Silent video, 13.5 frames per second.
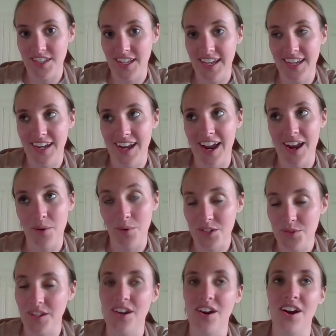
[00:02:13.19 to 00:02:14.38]
Like, I worked
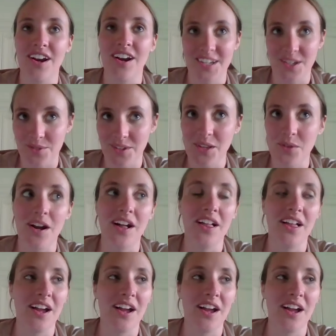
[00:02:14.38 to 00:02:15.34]
really hard. I did really well.